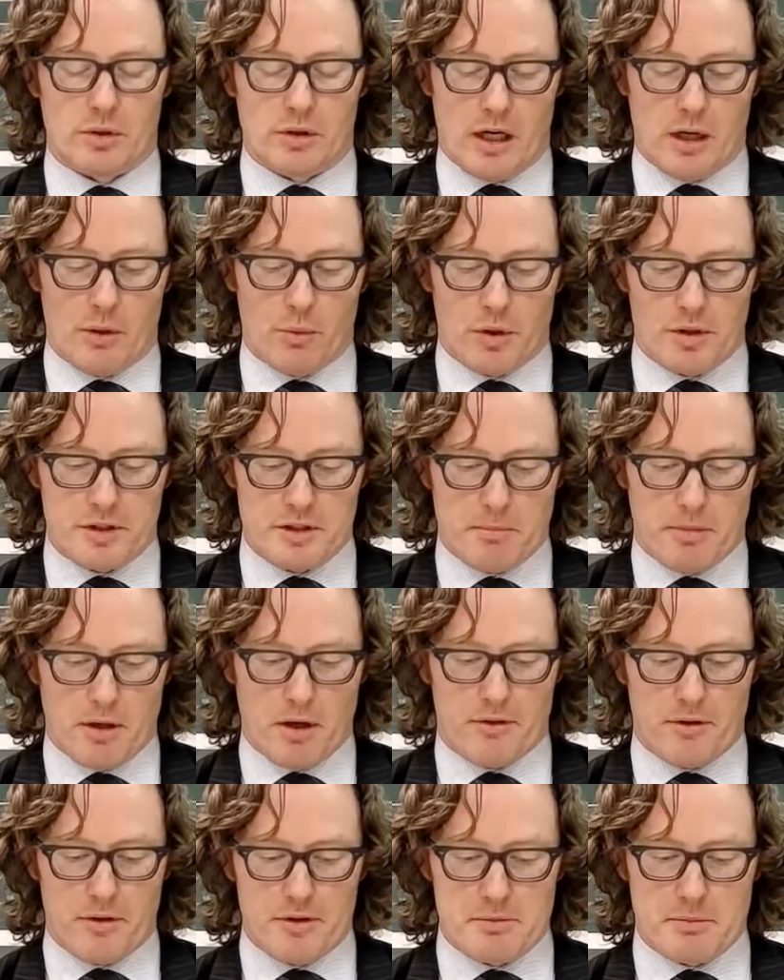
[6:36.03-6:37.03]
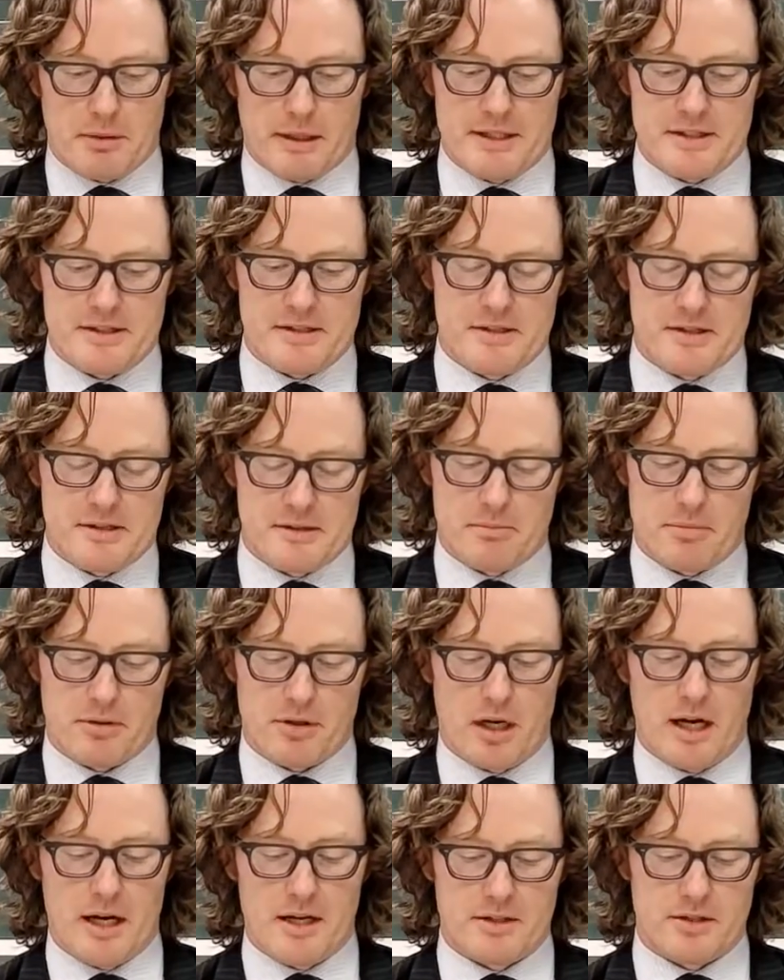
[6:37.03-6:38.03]
I worked at both those places
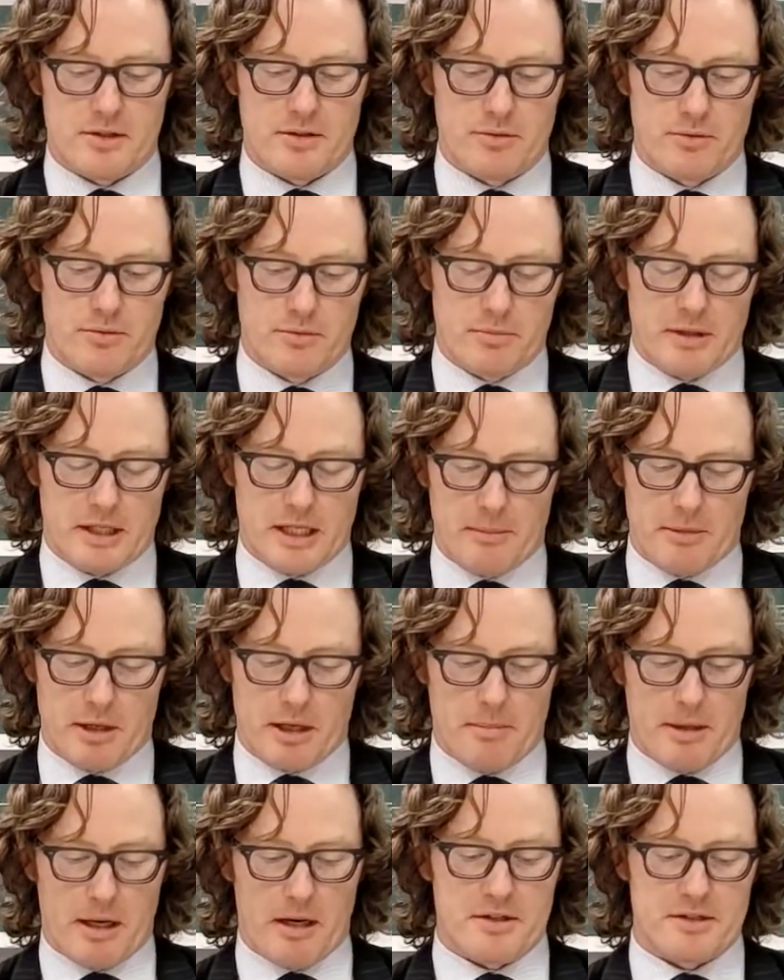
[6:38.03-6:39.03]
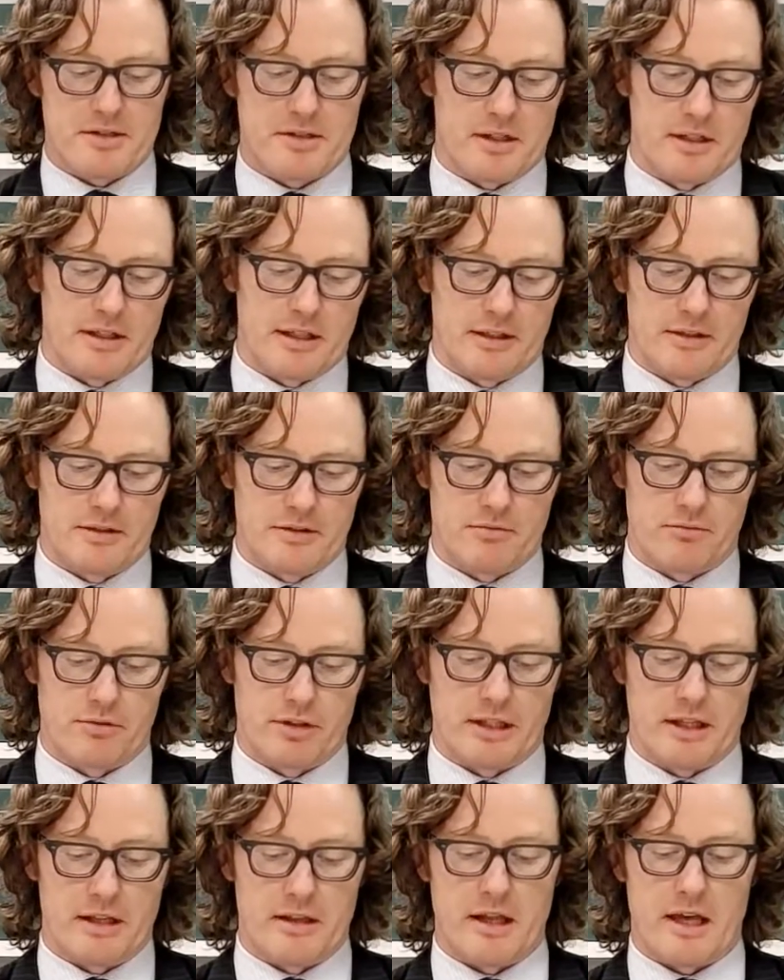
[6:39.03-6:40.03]
prior to becoming a barrister, and
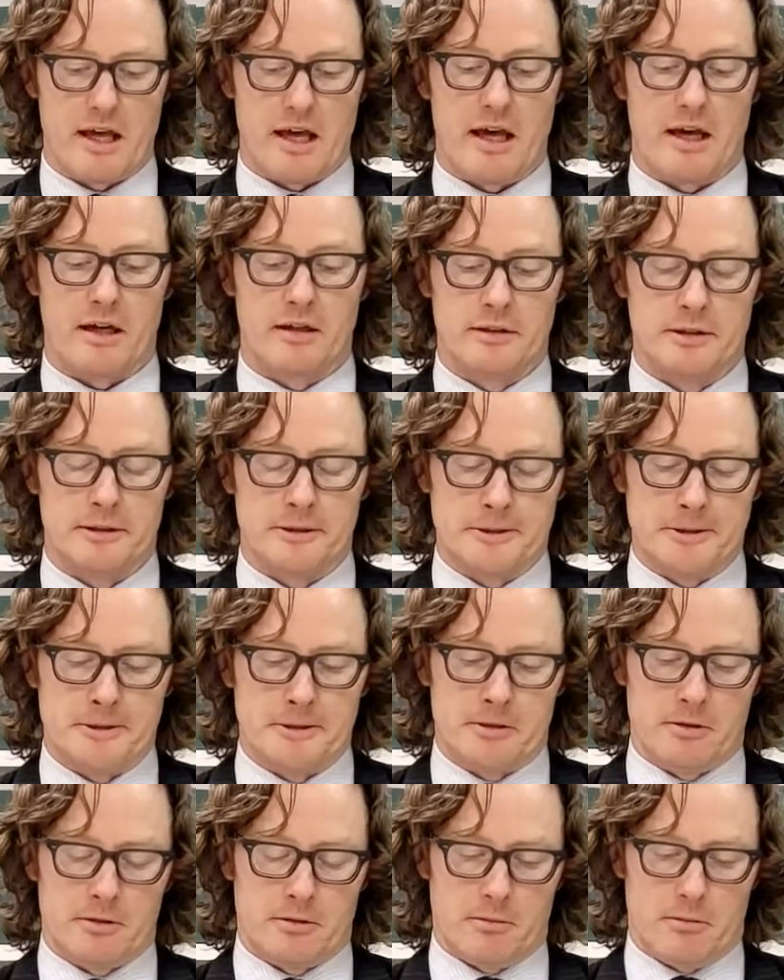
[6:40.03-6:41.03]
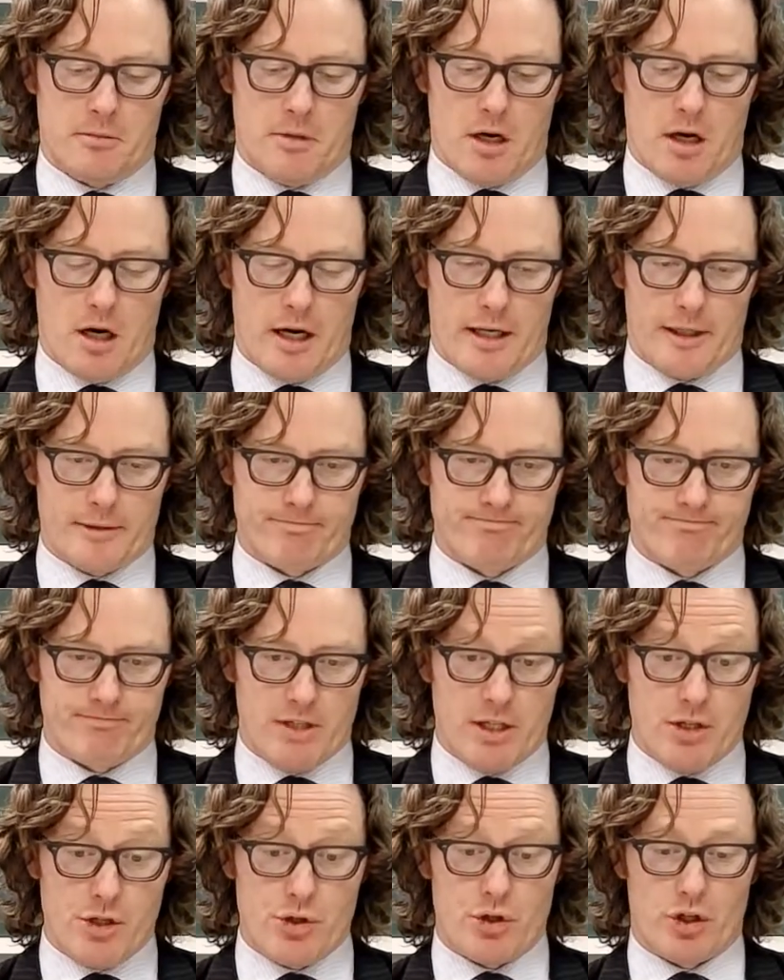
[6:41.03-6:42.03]
really there my
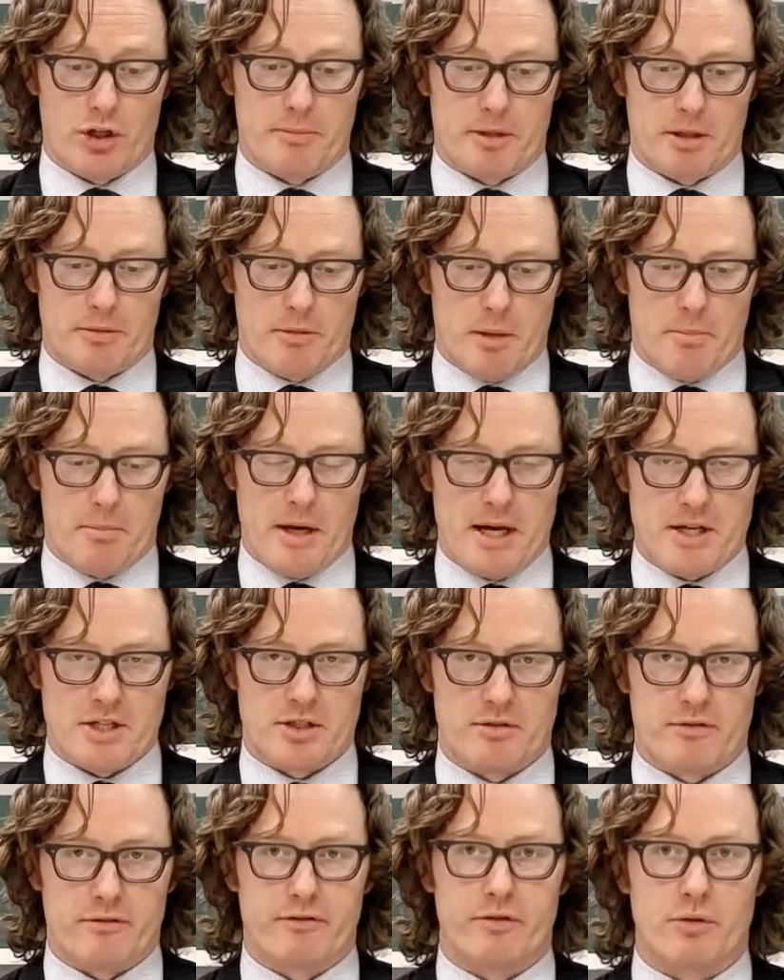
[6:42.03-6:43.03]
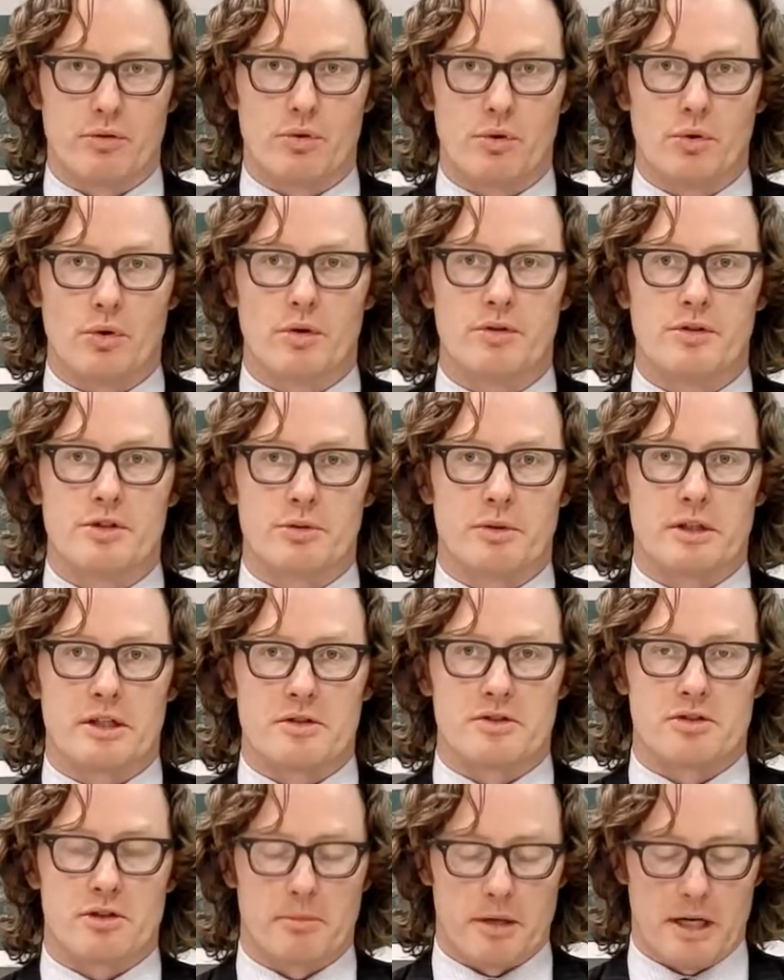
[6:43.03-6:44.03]
enjoyment, my passion for doing
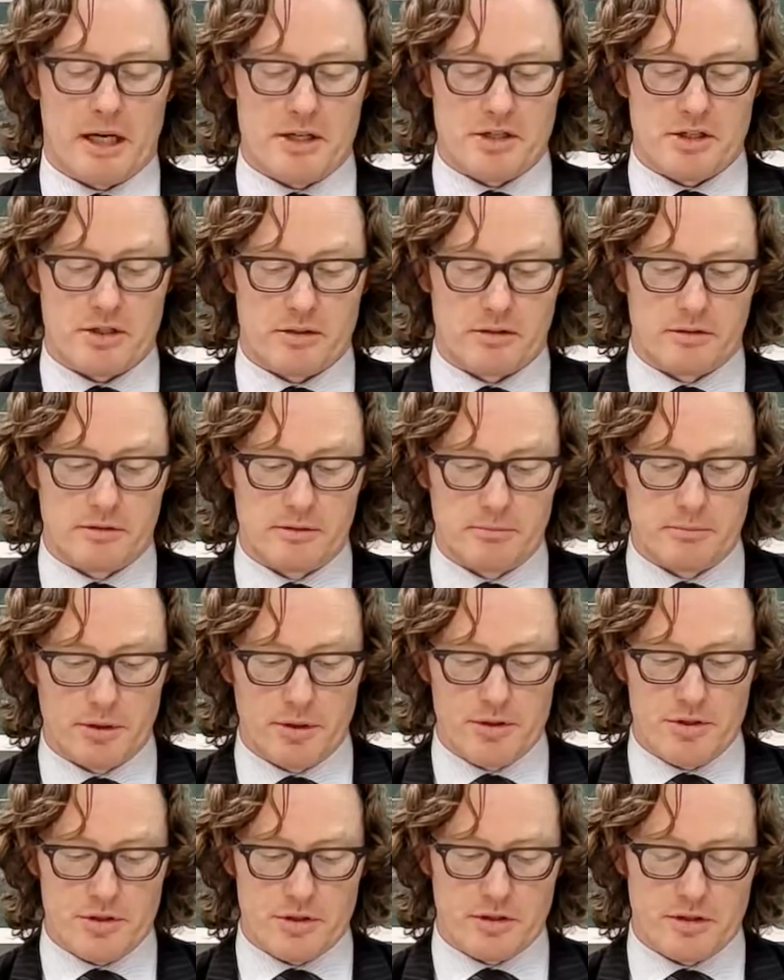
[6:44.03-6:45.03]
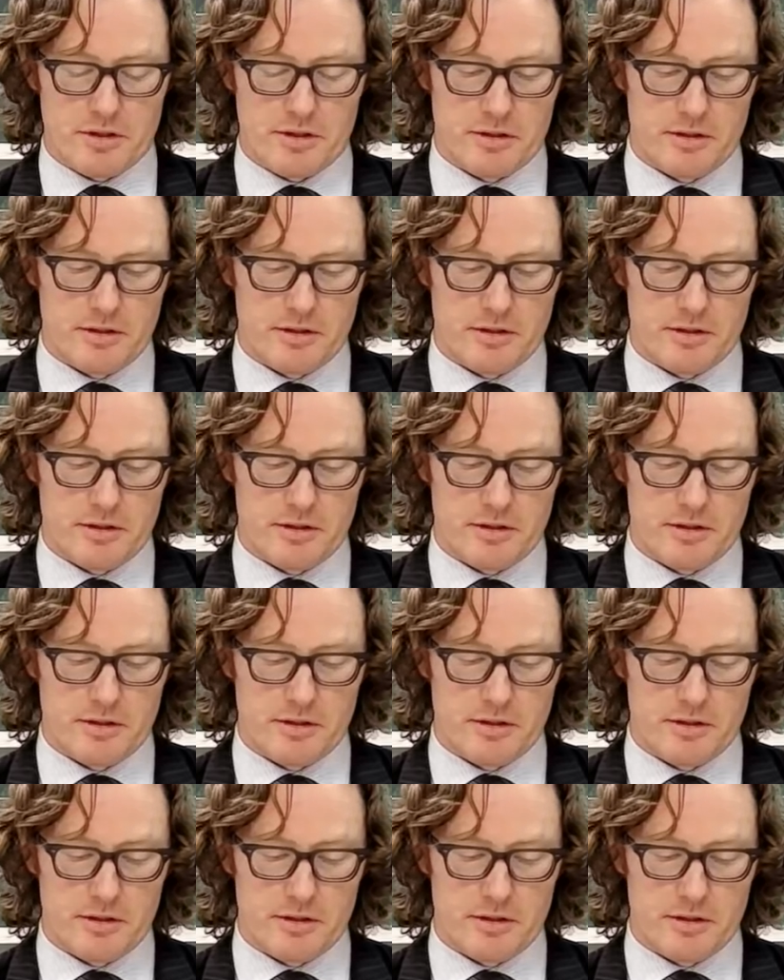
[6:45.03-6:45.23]
discrimination burgeoned.